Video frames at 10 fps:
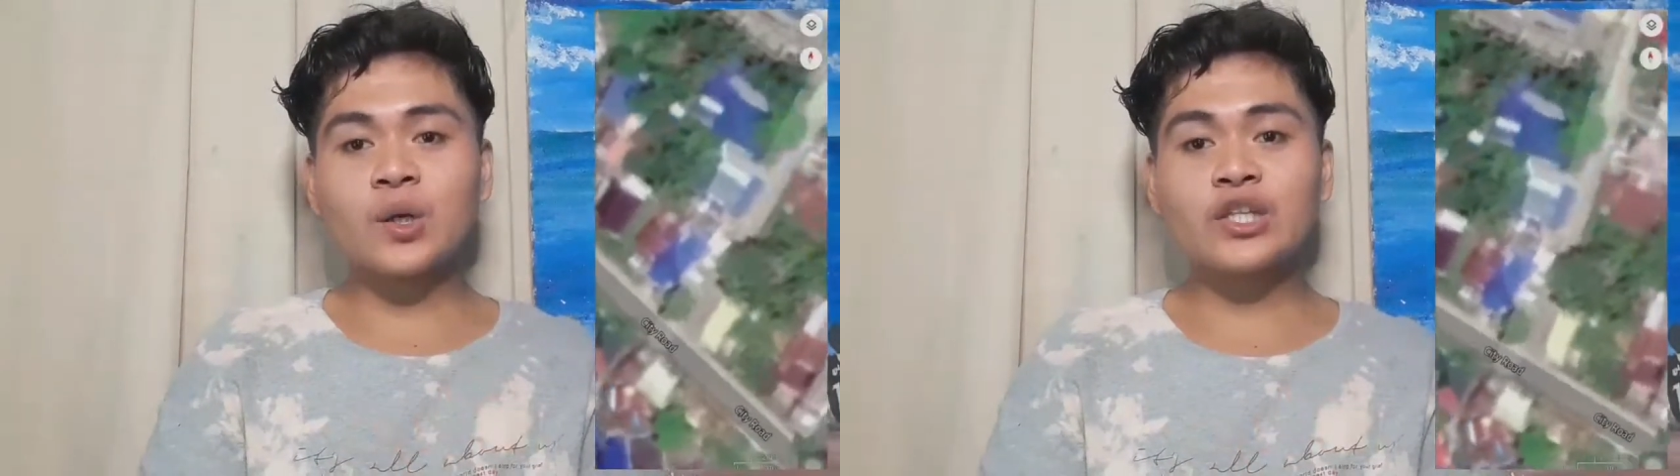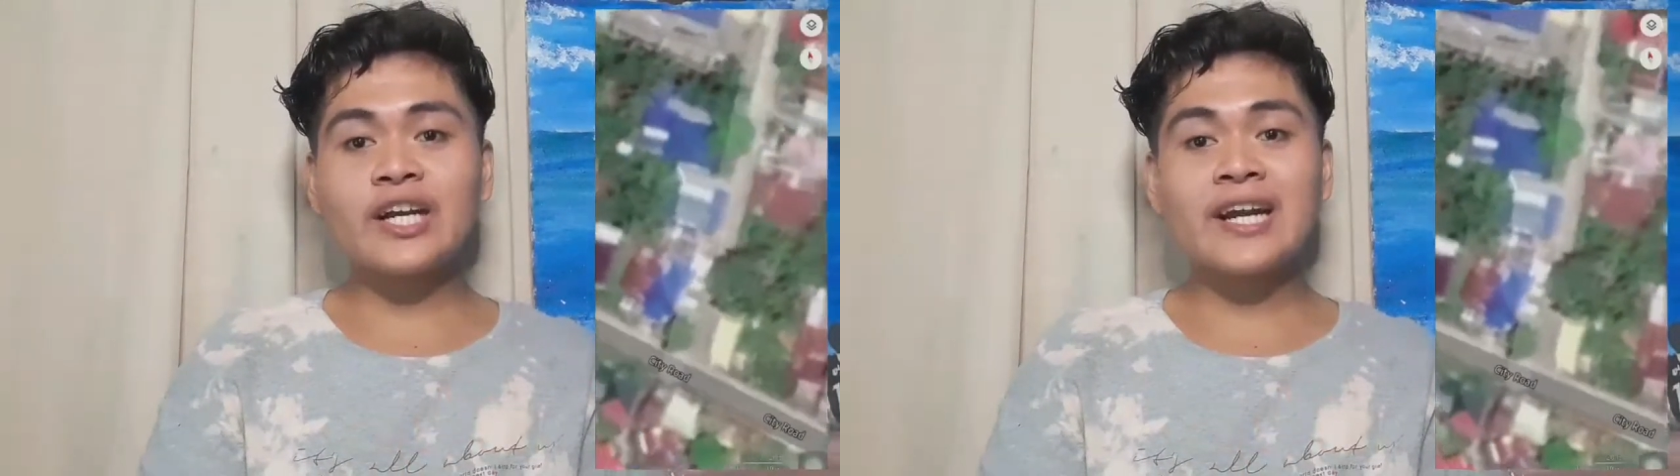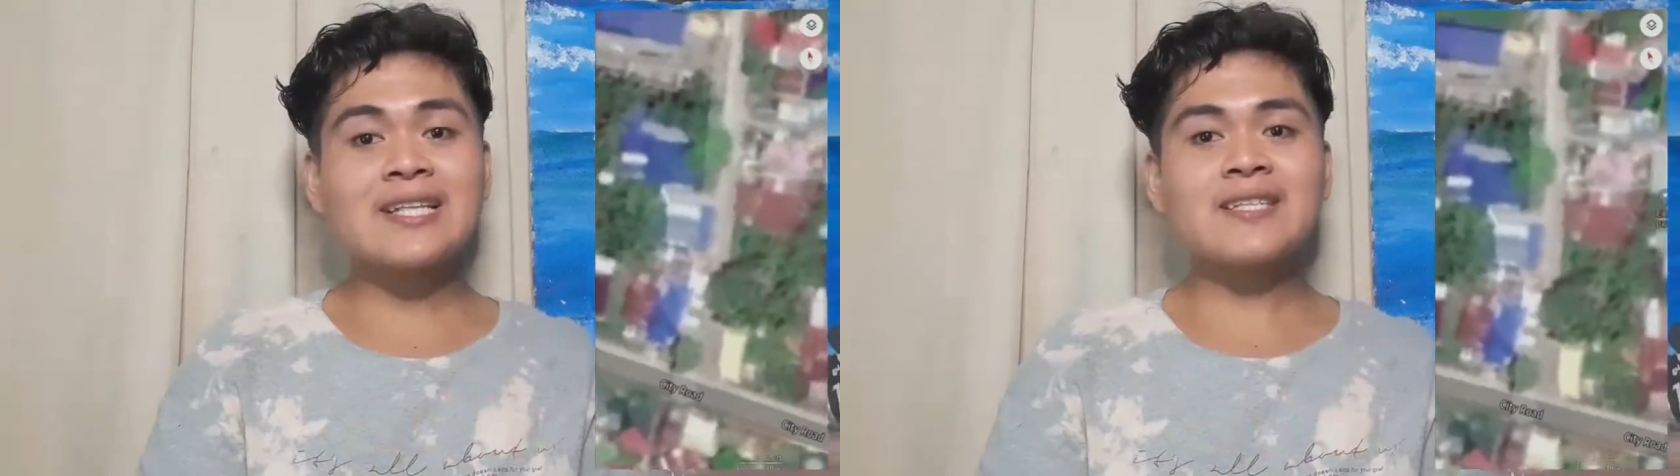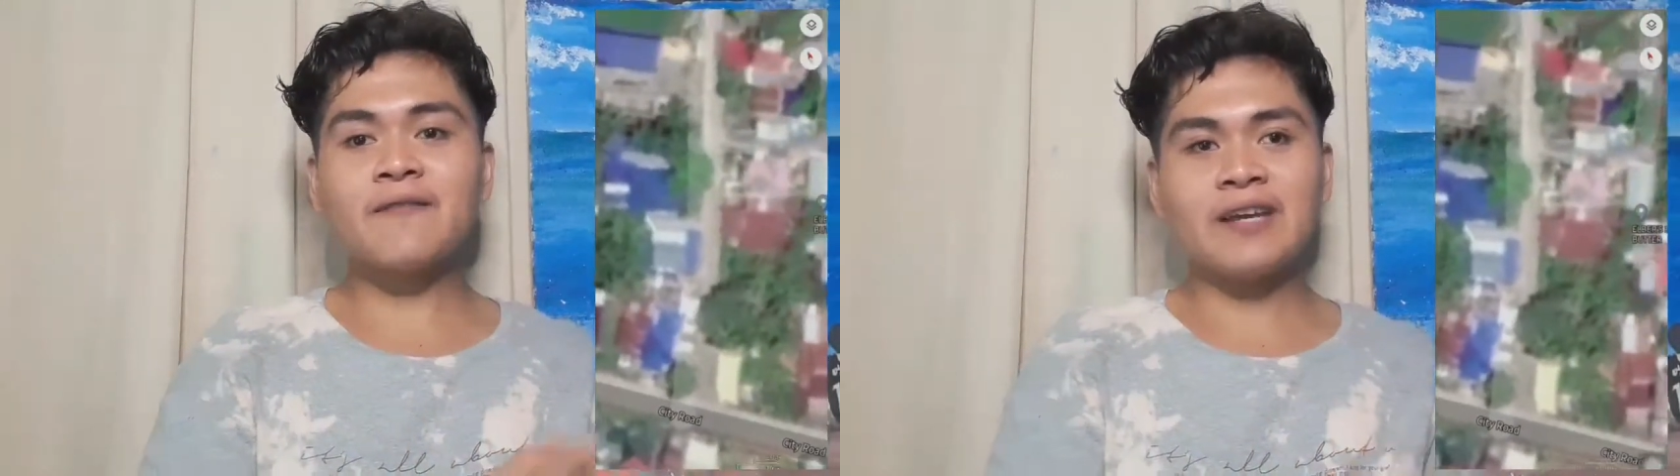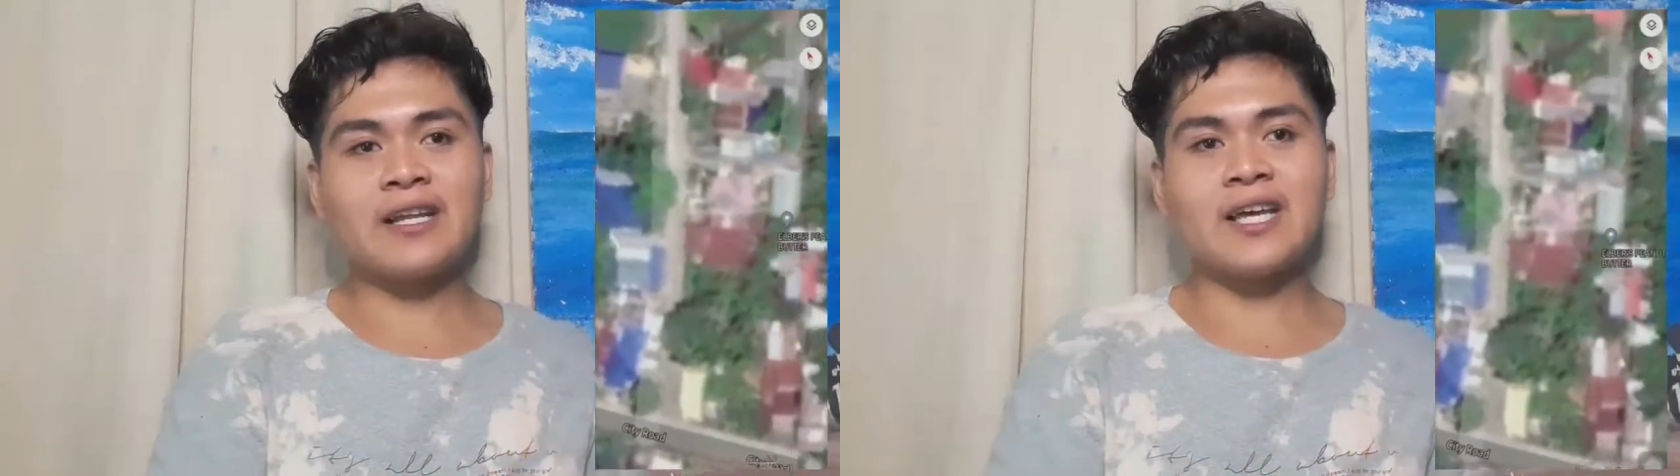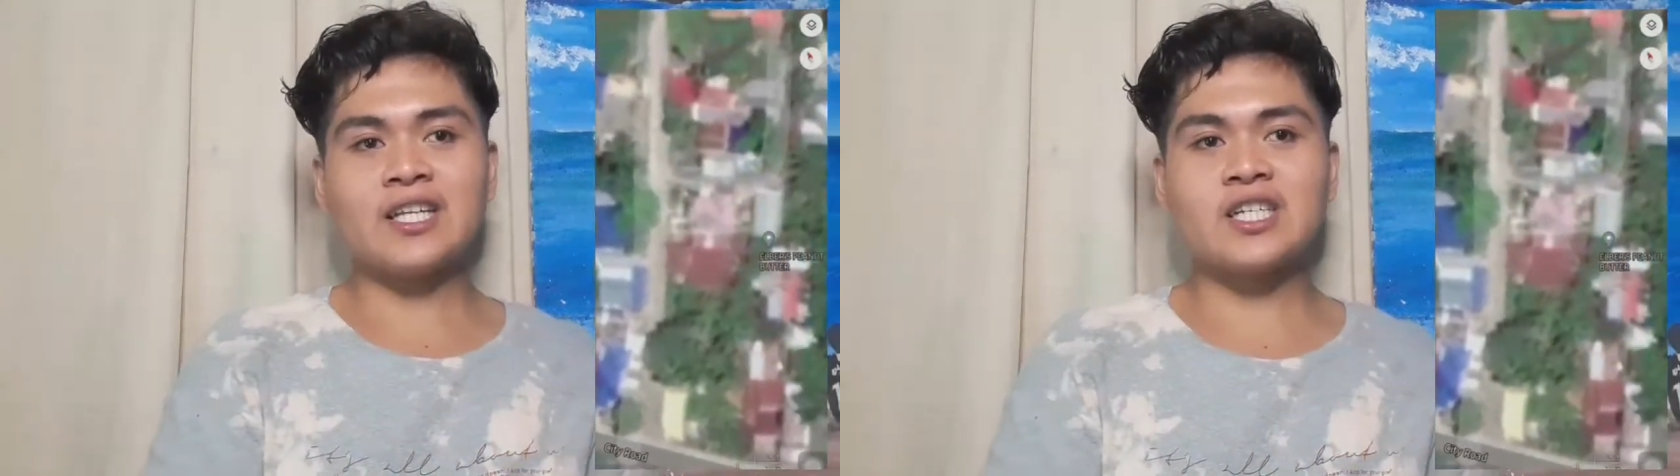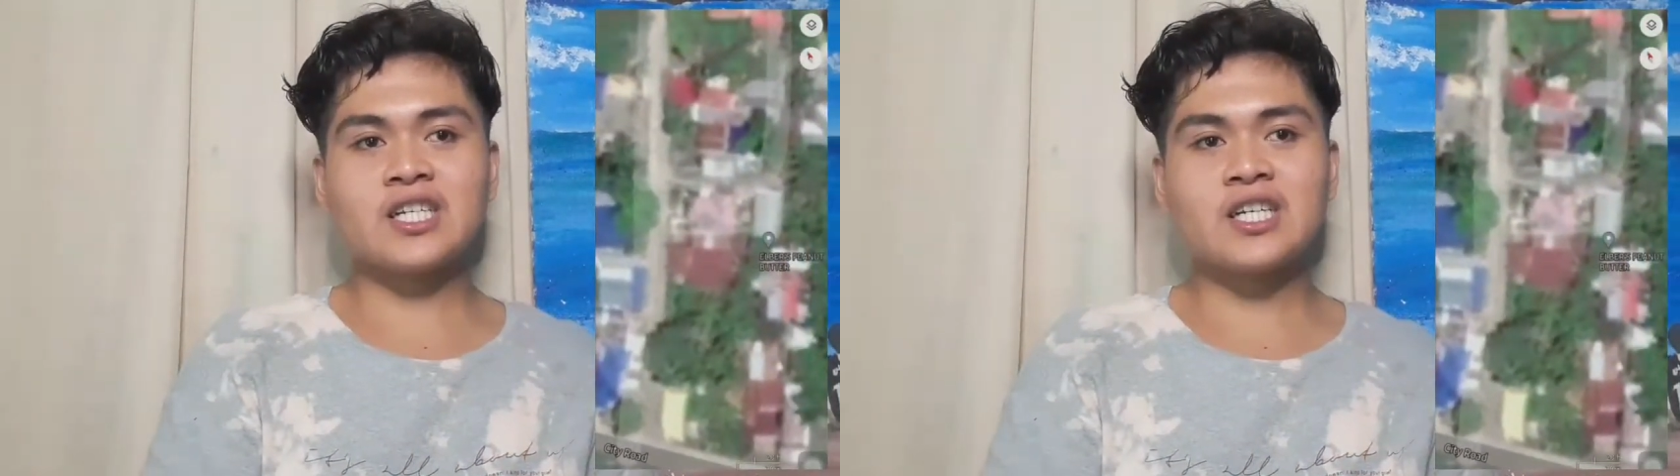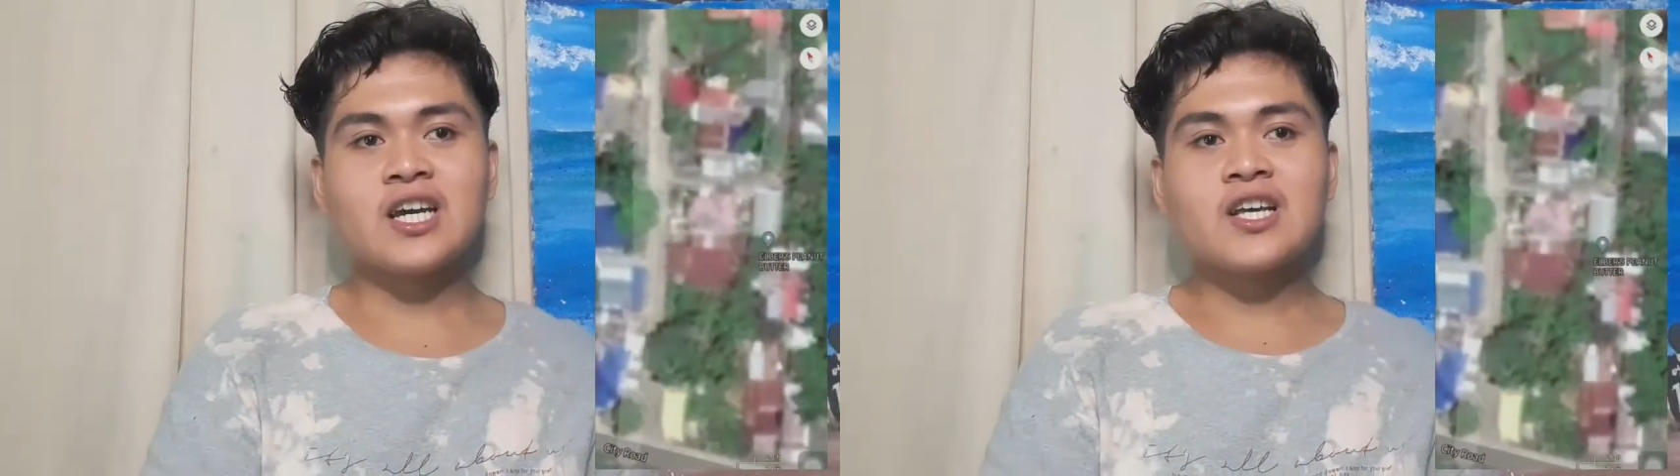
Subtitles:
there is a village.